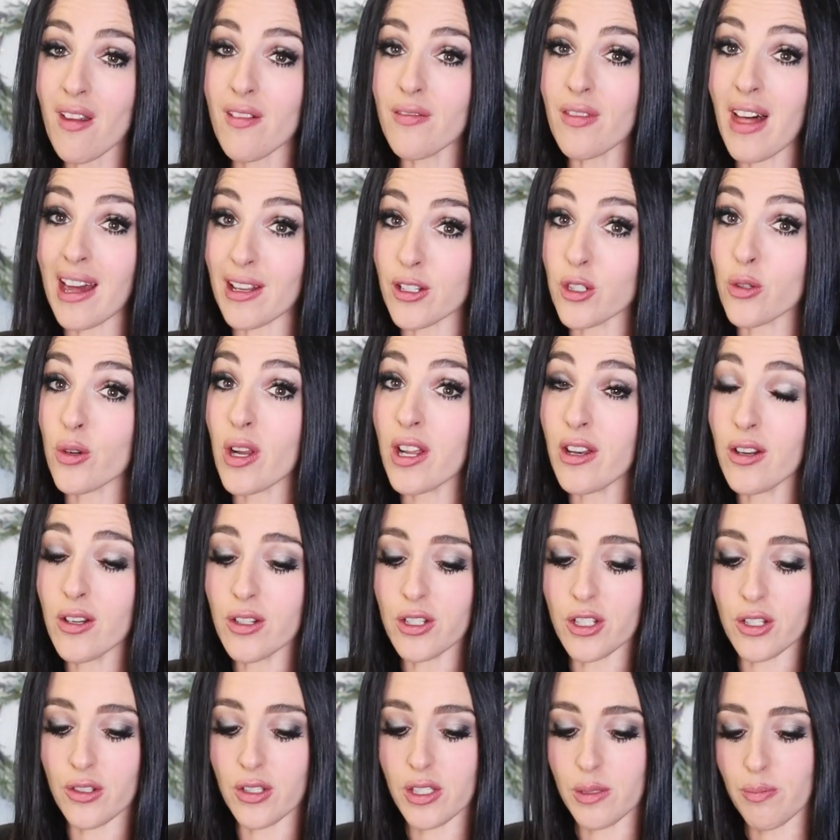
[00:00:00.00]
That
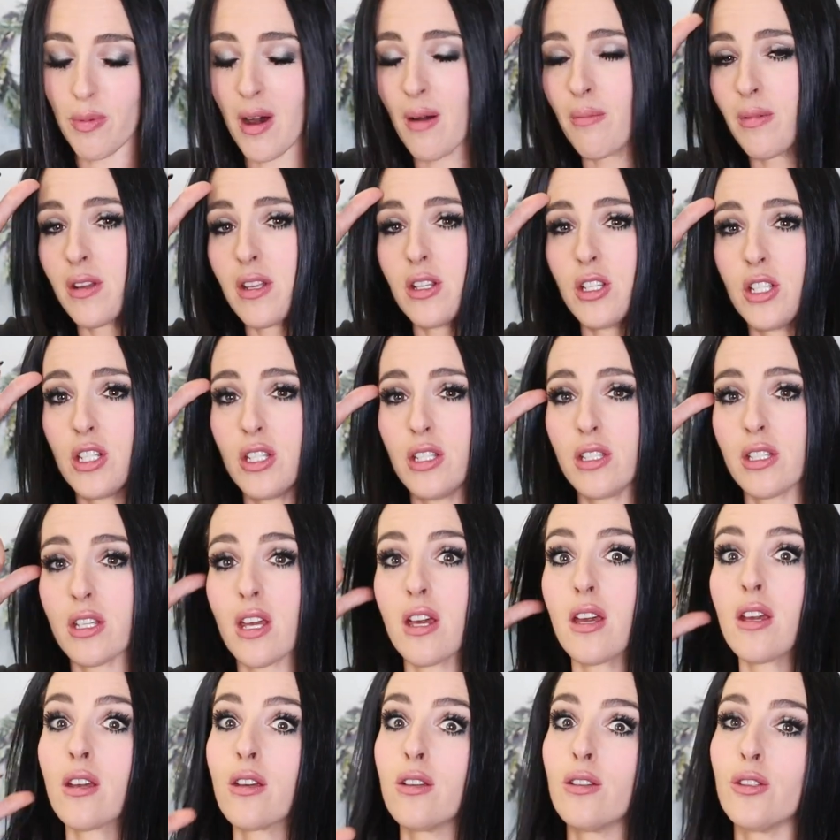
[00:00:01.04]
Trader Joe's pumpkin
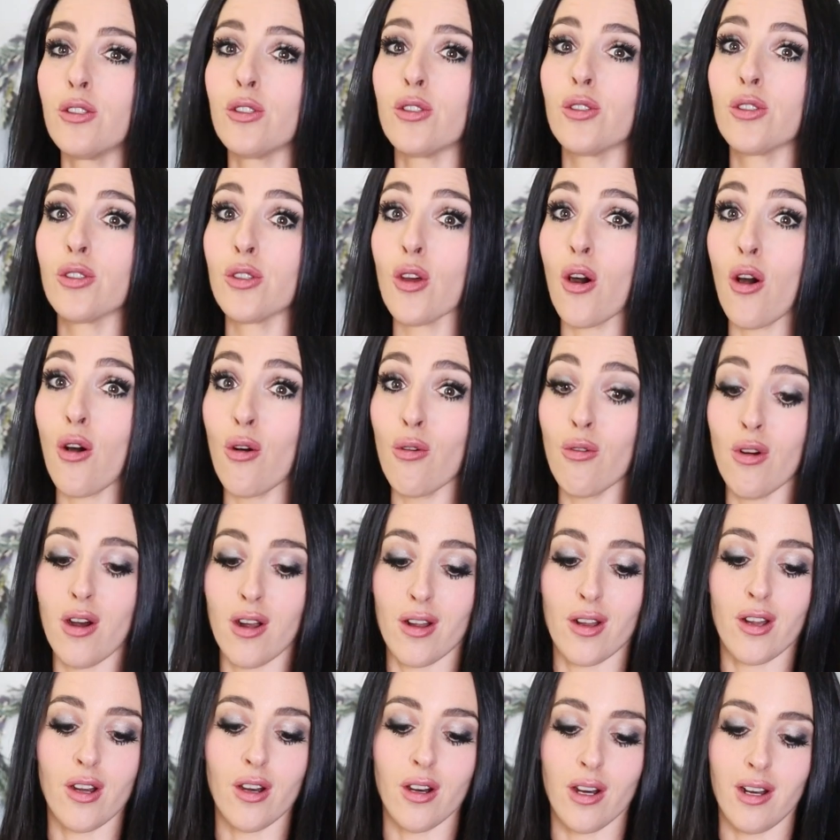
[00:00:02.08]
cheesecake is
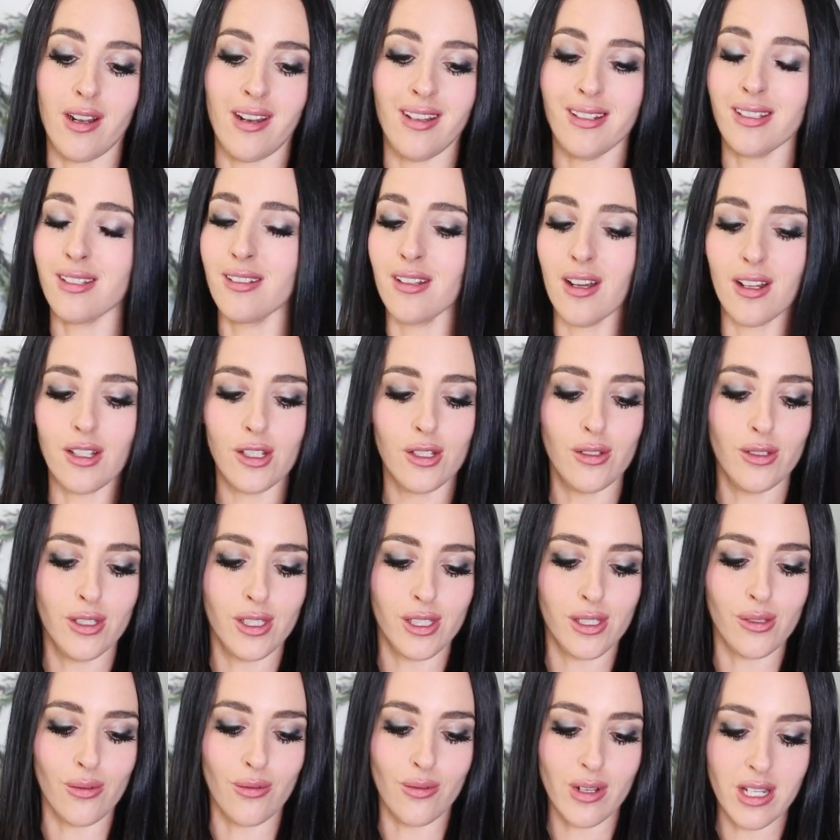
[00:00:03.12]
so good. It's not too
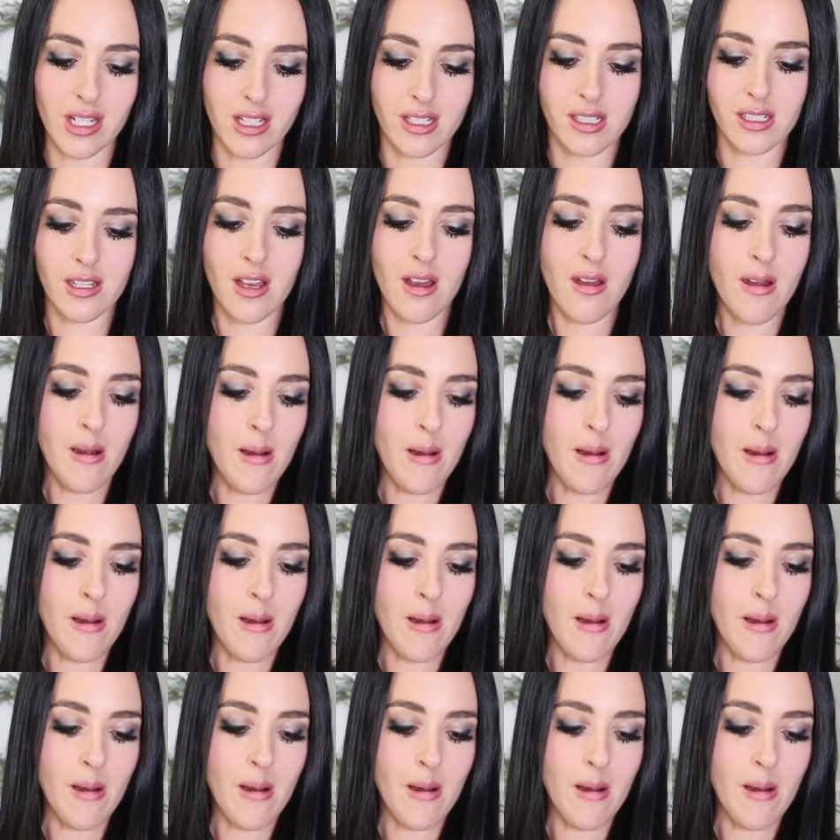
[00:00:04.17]
sweet.